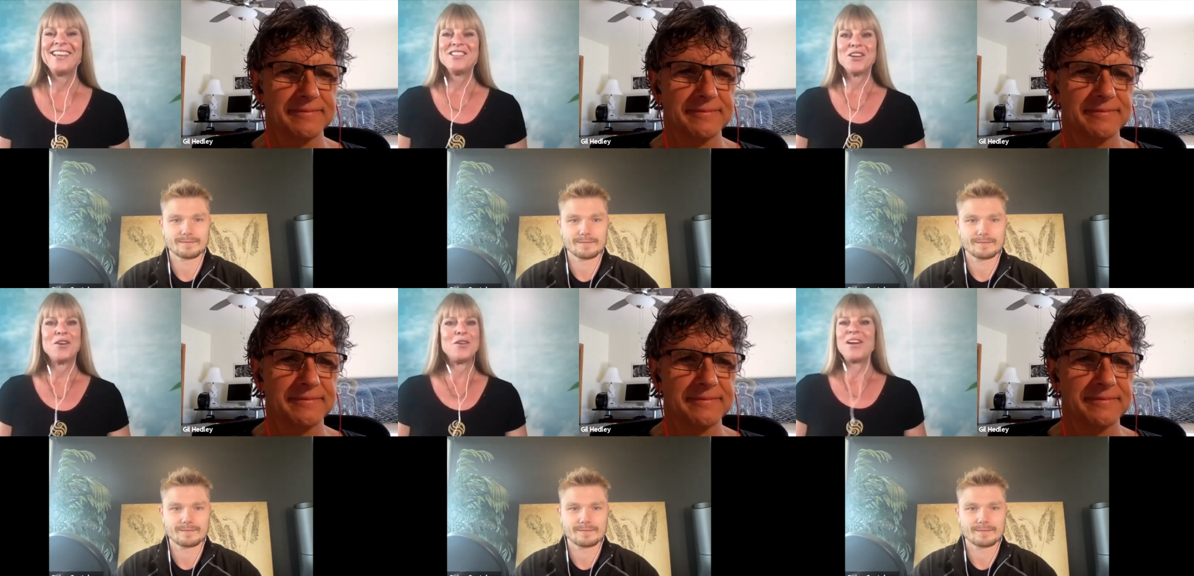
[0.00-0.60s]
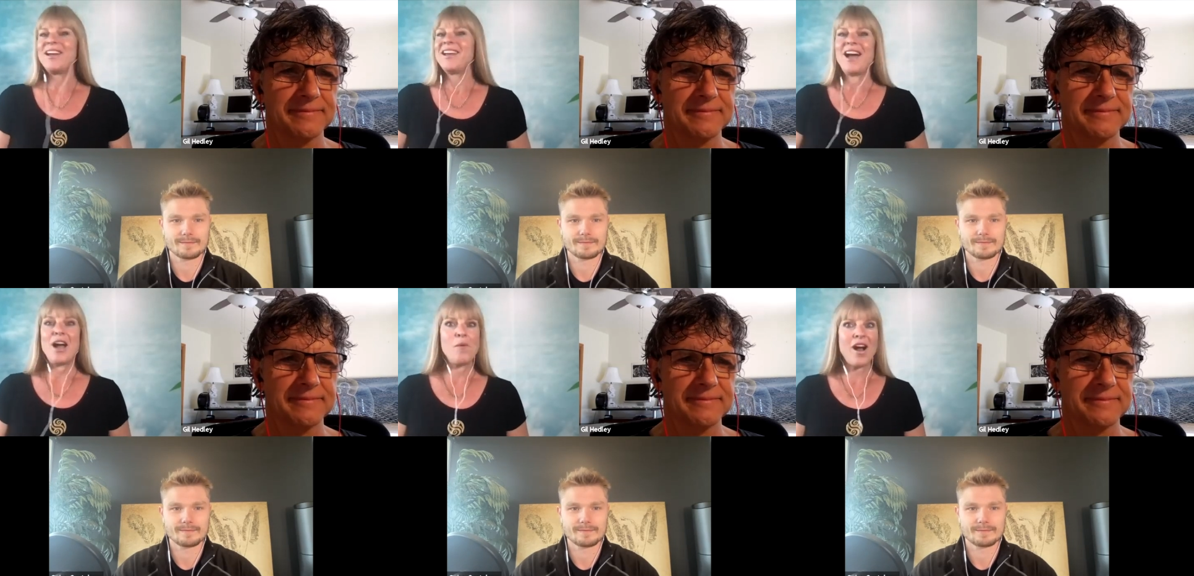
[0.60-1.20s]
Speaker 1: So
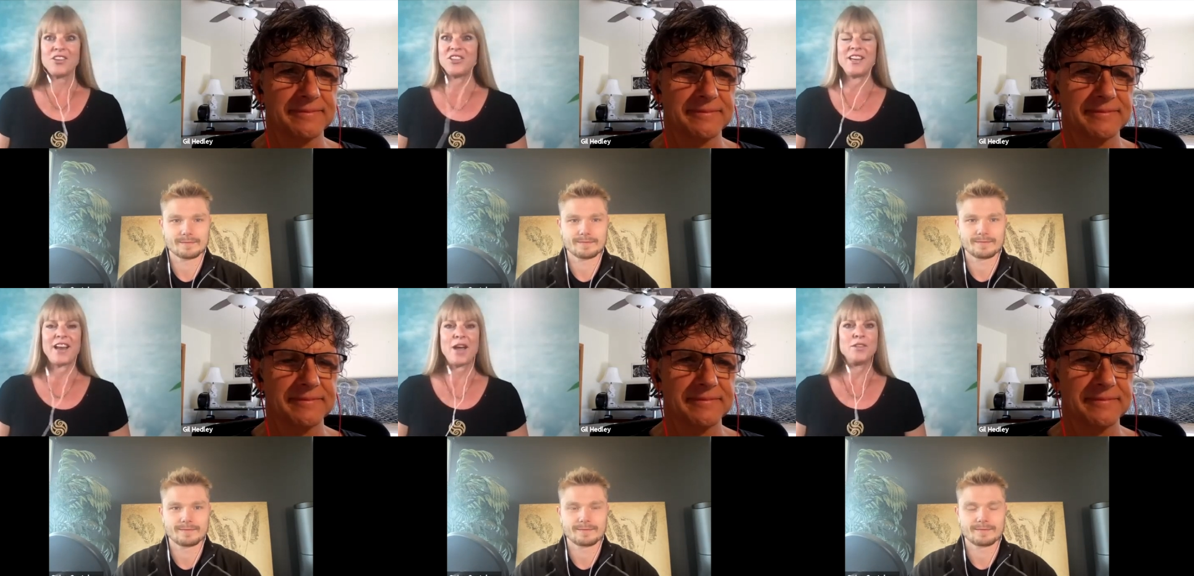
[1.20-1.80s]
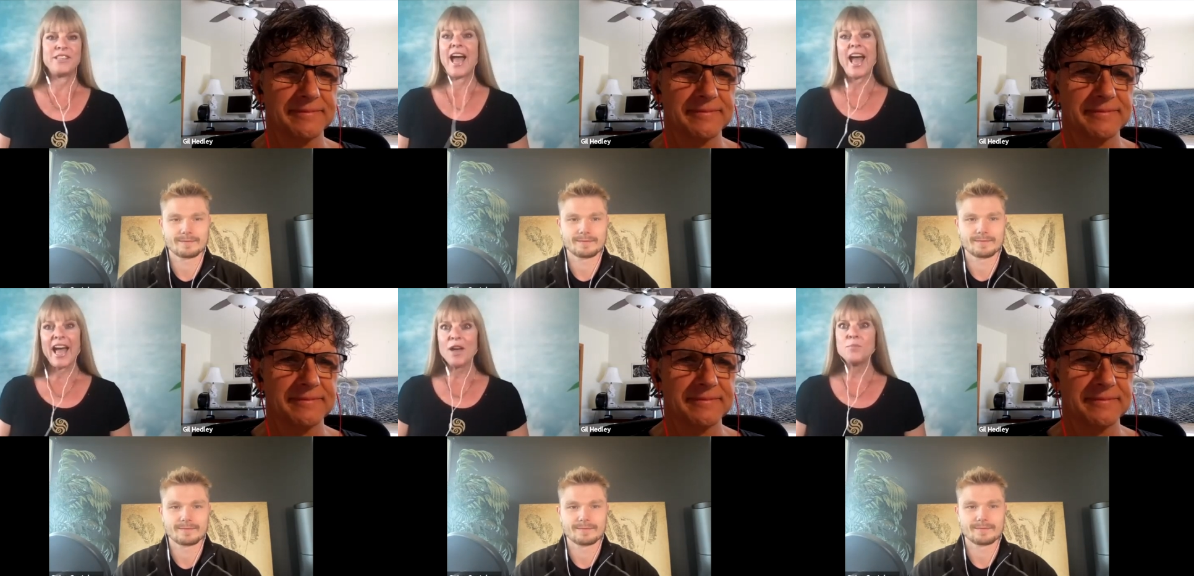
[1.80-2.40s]
I watched it, and I was
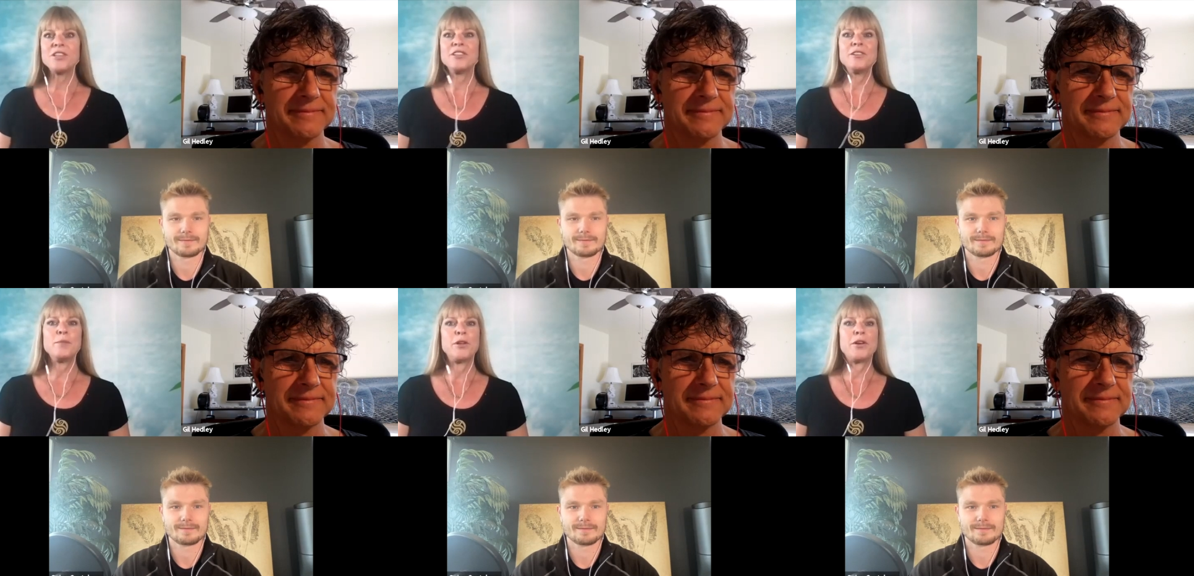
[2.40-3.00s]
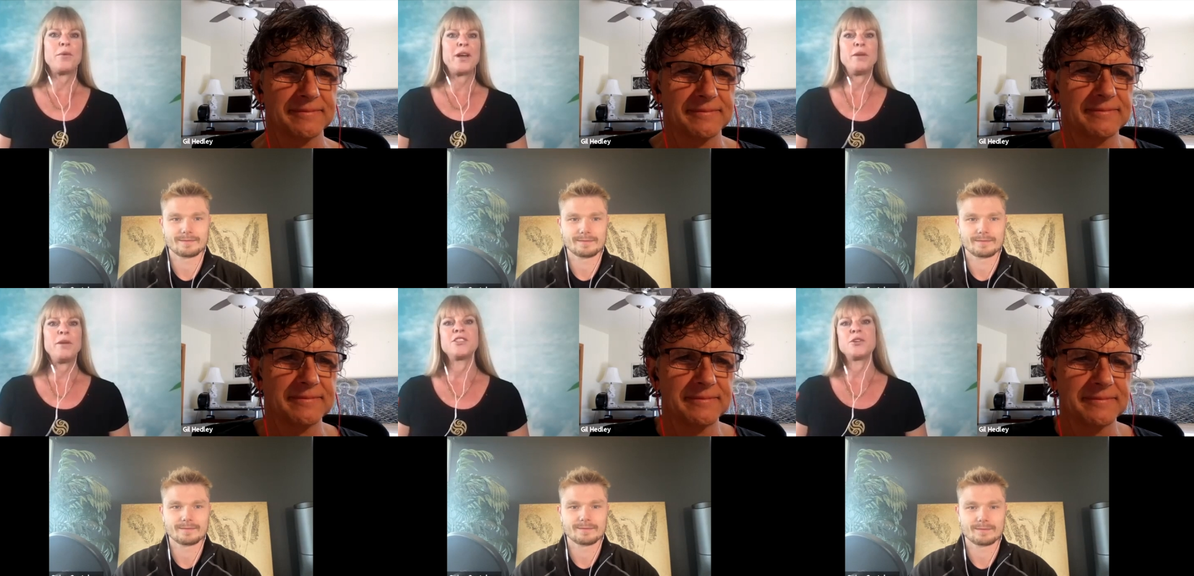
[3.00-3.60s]
absolutely blown away
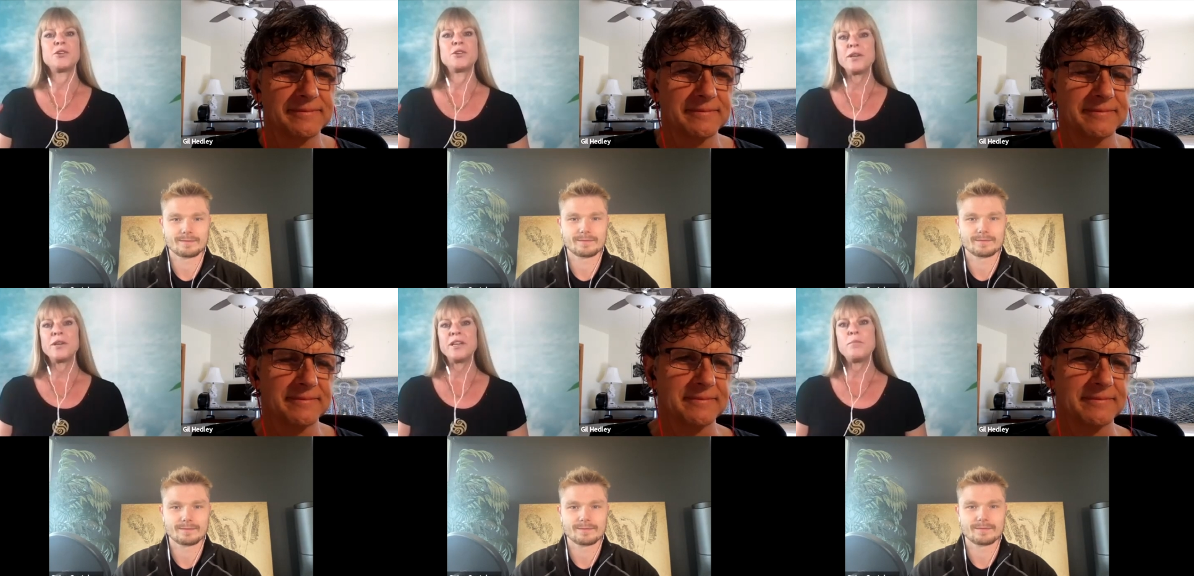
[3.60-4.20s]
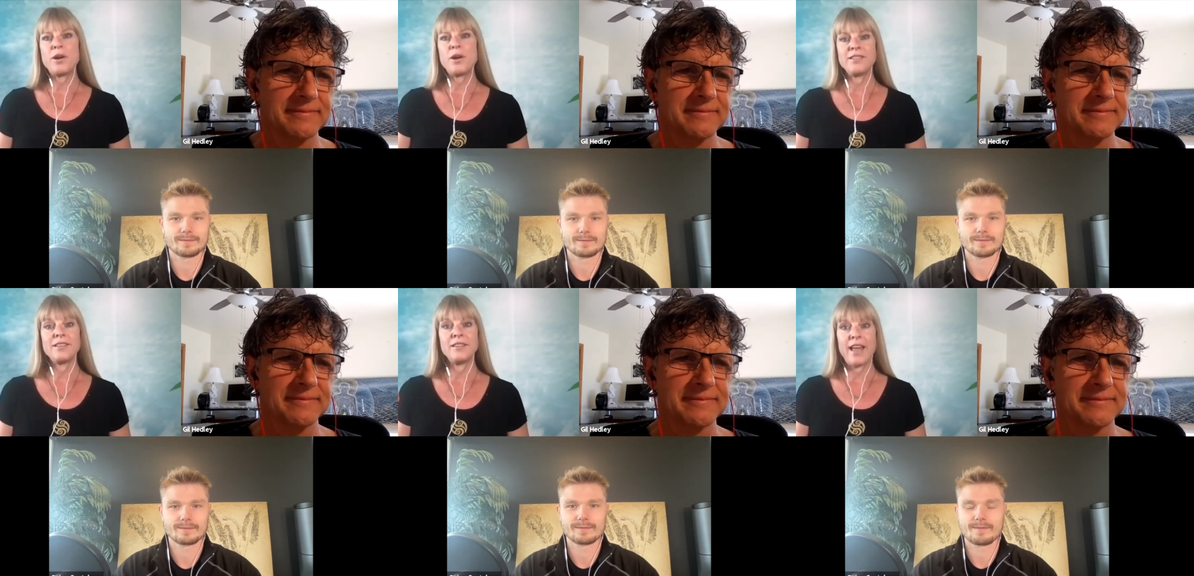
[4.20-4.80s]
because it really
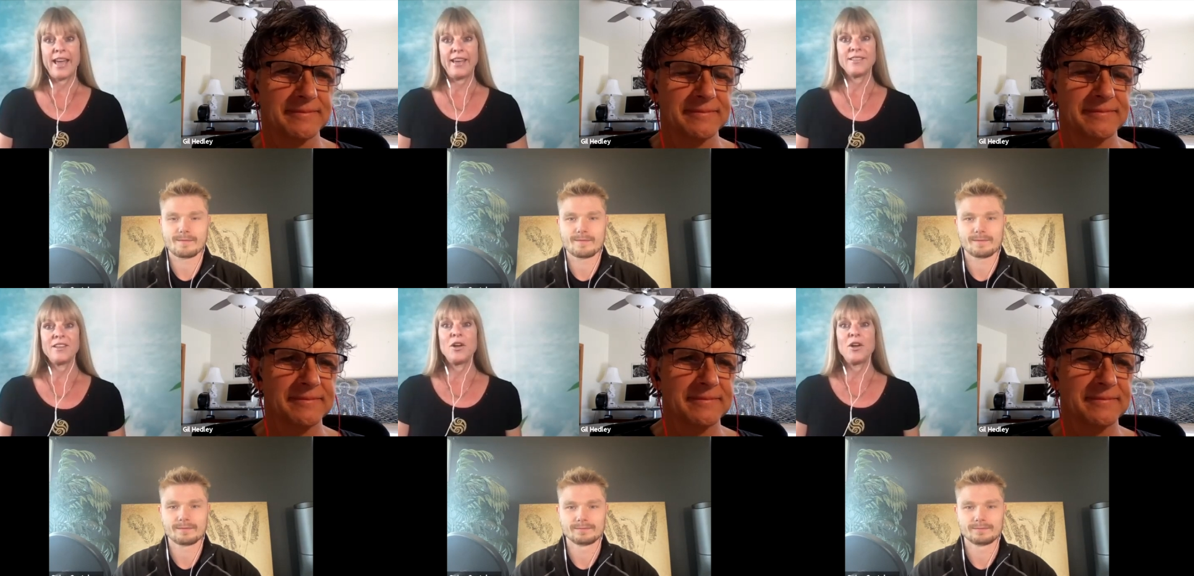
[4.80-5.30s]
brought to light